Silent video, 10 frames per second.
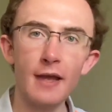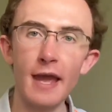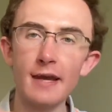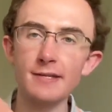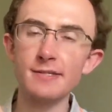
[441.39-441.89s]

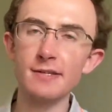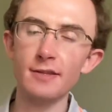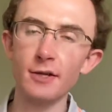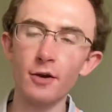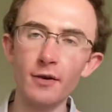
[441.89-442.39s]
as
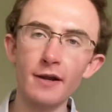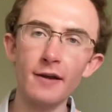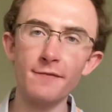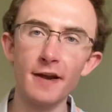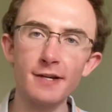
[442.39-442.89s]
the current
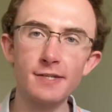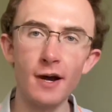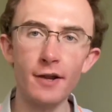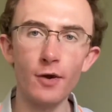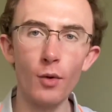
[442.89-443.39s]
effect
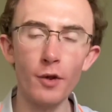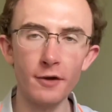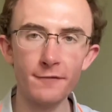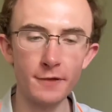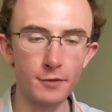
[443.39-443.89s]
on
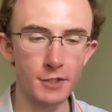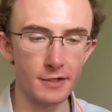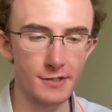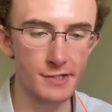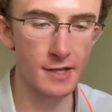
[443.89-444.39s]
oil futures.